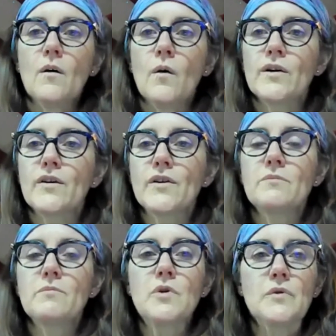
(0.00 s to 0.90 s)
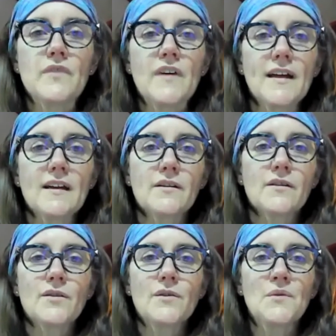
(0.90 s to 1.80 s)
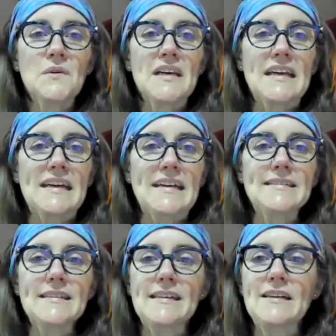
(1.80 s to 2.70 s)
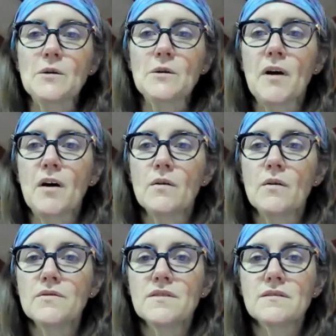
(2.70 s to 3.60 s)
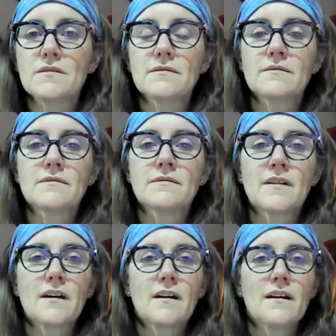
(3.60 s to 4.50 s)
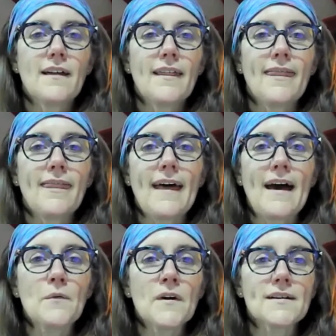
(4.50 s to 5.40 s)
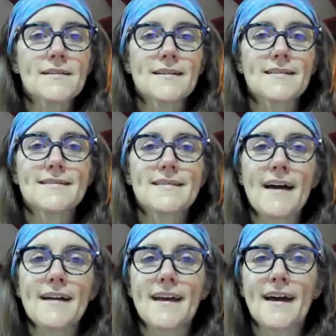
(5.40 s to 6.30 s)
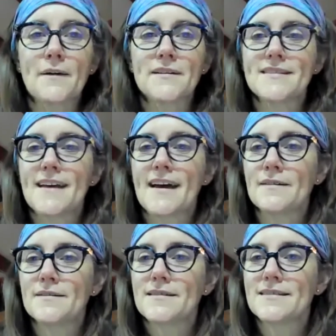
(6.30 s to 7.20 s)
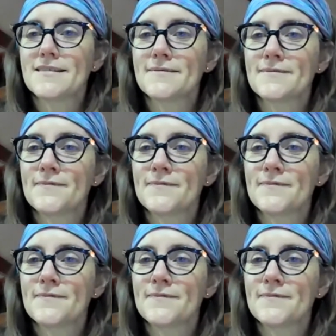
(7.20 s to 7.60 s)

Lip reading: Or you could move into knee to ear pose. That one is exactly how it sounds.